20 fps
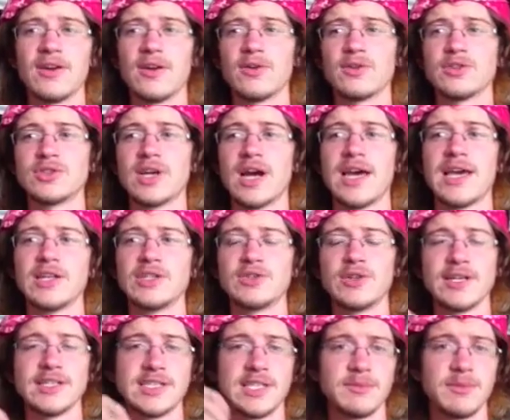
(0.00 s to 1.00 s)
Don't try and
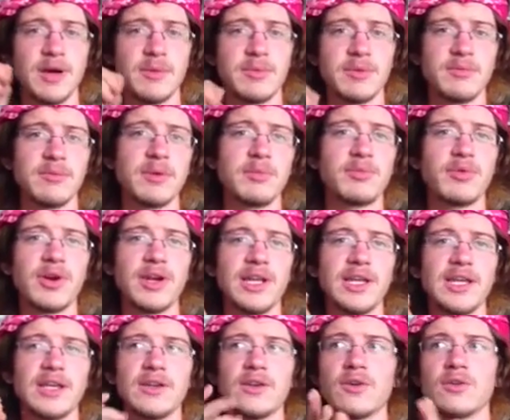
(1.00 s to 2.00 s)
dress them up and be
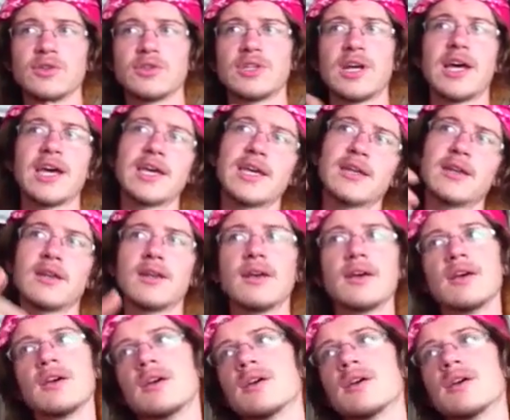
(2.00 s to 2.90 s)
pretty, and don't try and,